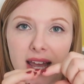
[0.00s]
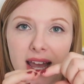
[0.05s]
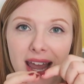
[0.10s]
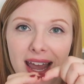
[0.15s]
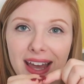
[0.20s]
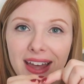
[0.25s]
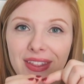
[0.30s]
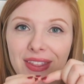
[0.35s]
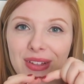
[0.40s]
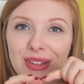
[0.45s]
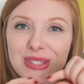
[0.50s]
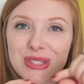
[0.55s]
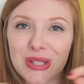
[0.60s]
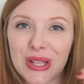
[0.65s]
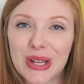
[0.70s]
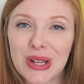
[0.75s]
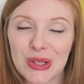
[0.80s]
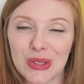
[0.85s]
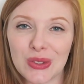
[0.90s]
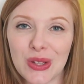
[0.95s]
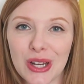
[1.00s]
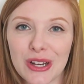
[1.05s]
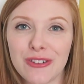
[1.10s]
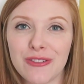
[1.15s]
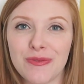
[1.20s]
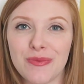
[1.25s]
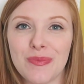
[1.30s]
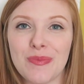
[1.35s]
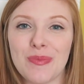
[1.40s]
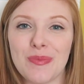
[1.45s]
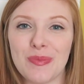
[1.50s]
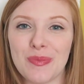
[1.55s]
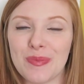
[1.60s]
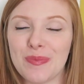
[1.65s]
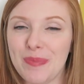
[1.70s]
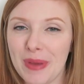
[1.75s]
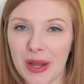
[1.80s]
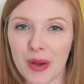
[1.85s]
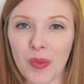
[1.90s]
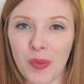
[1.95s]
And that's like a lot of
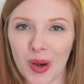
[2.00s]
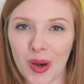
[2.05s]
big